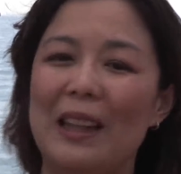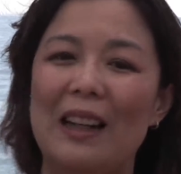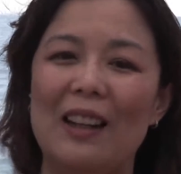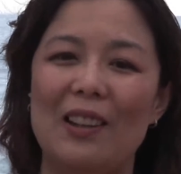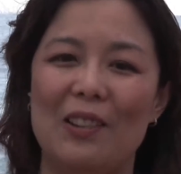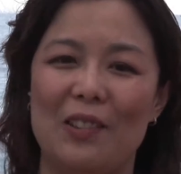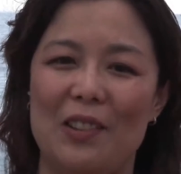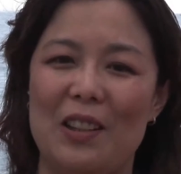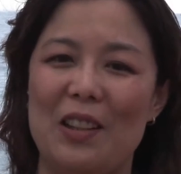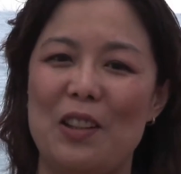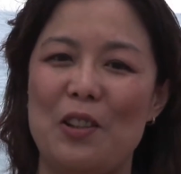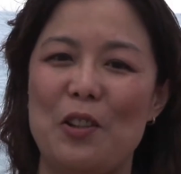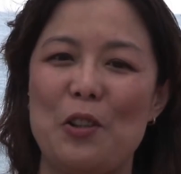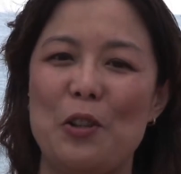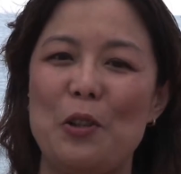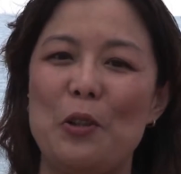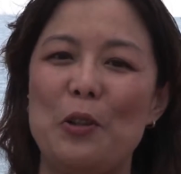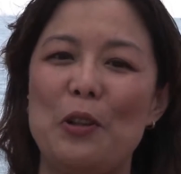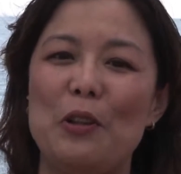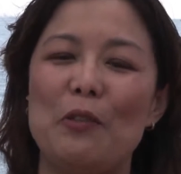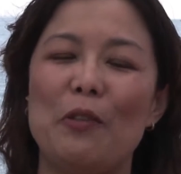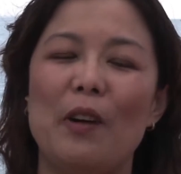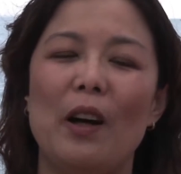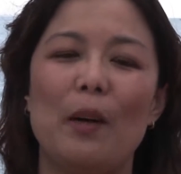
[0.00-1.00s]
me out. So
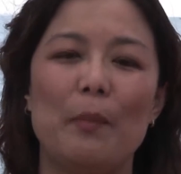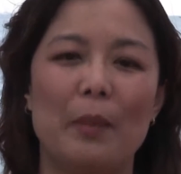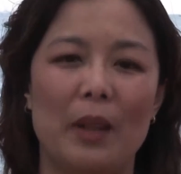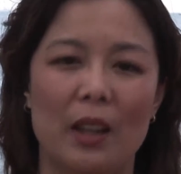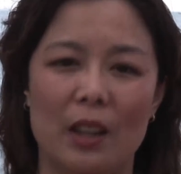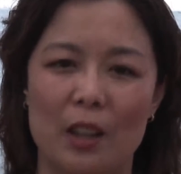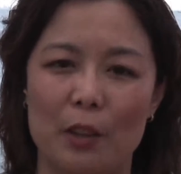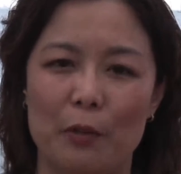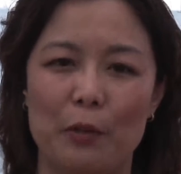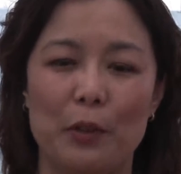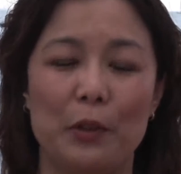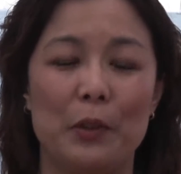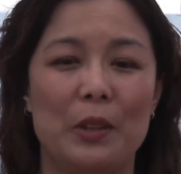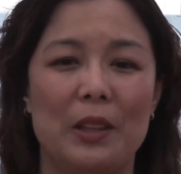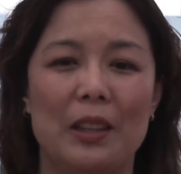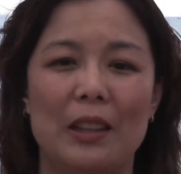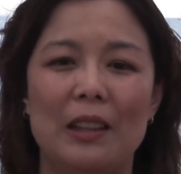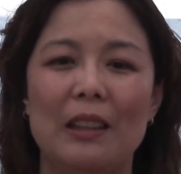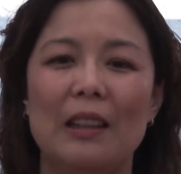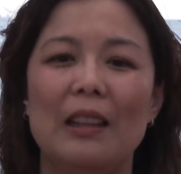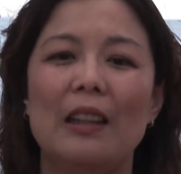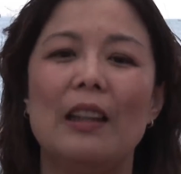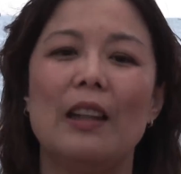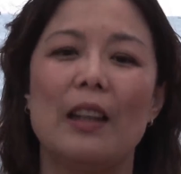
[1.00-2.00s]
if I'm in
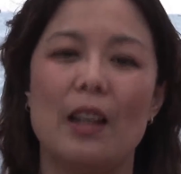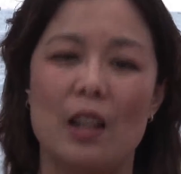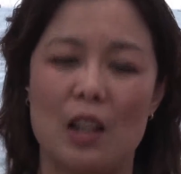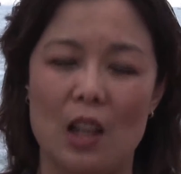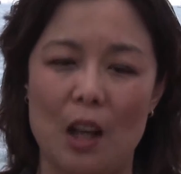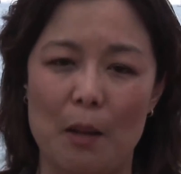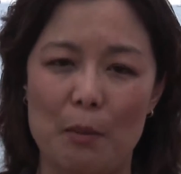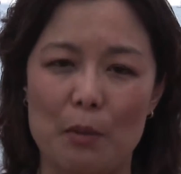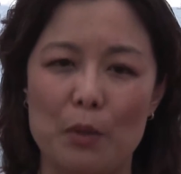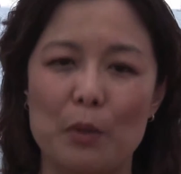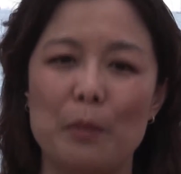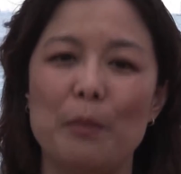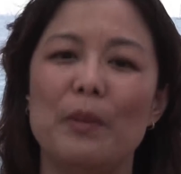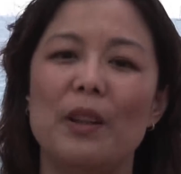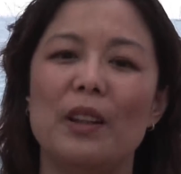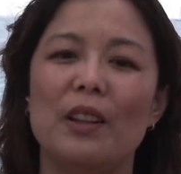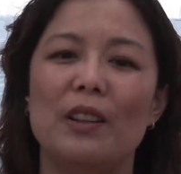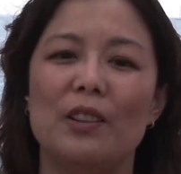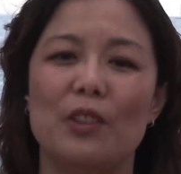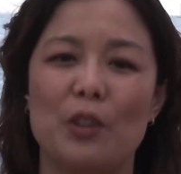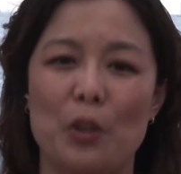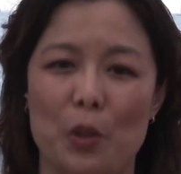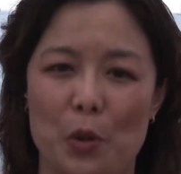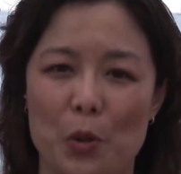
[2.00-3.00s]
difficulty, it's up to
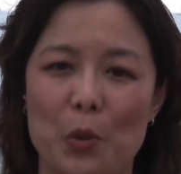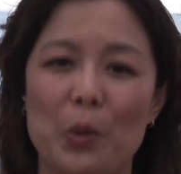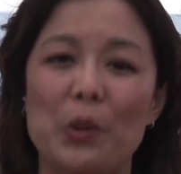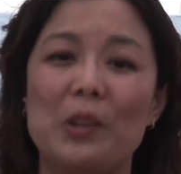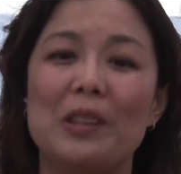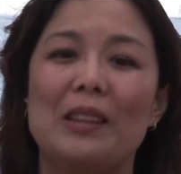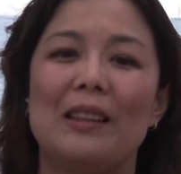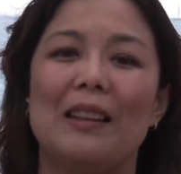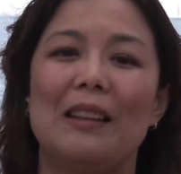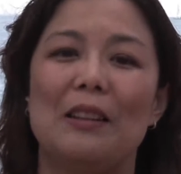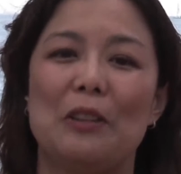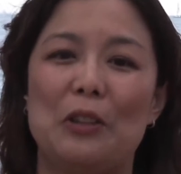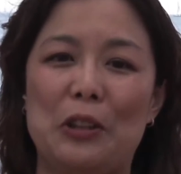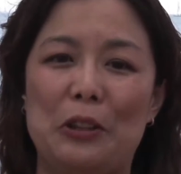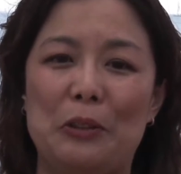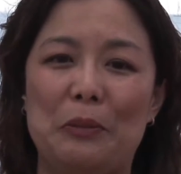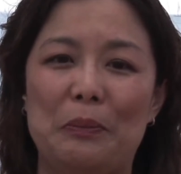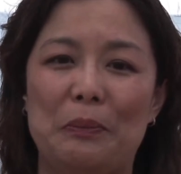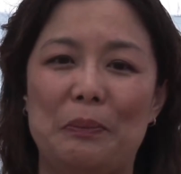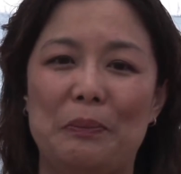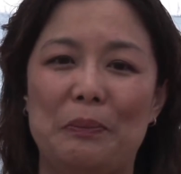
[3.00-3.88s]
me to sort it out.